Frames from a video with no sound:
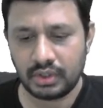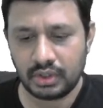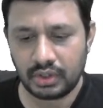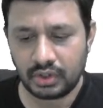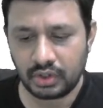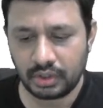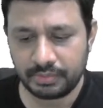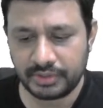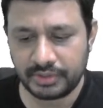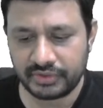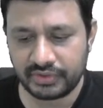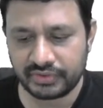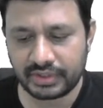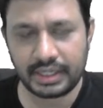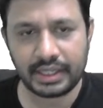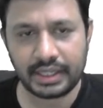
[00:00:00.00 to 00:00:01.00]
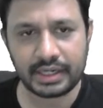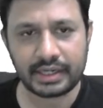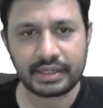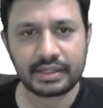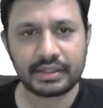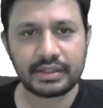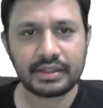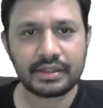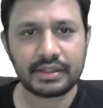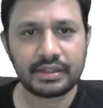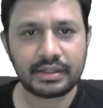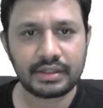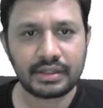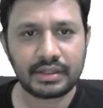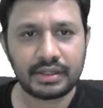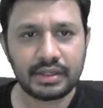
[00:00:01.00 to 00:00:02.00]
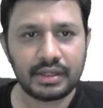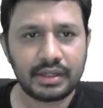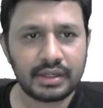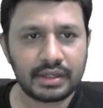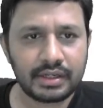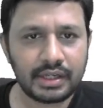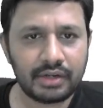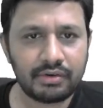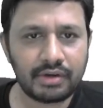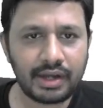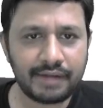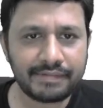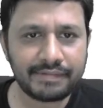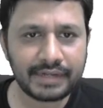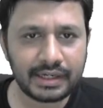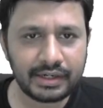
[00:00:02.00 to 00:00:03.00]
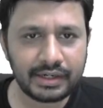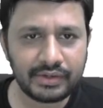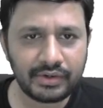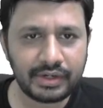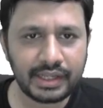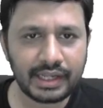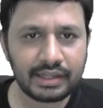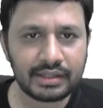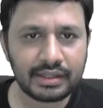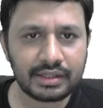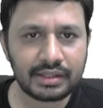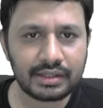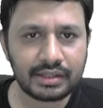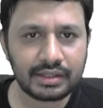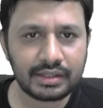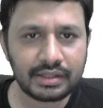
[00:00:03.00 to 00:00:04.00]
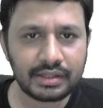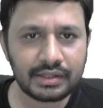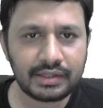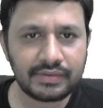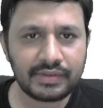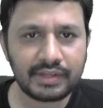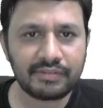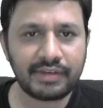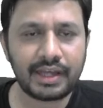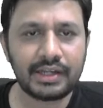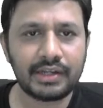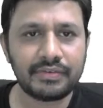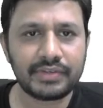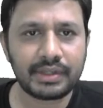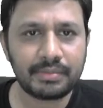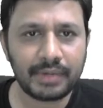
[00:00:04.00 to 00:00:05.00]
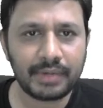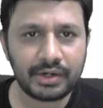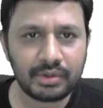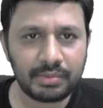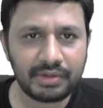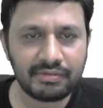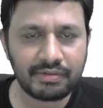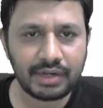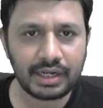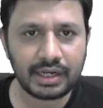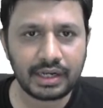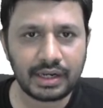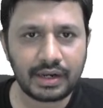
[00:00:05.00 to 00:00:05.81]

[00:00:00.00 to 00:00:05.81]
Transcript: Hope this is clear. Now after that you take the value of sigma to be 1.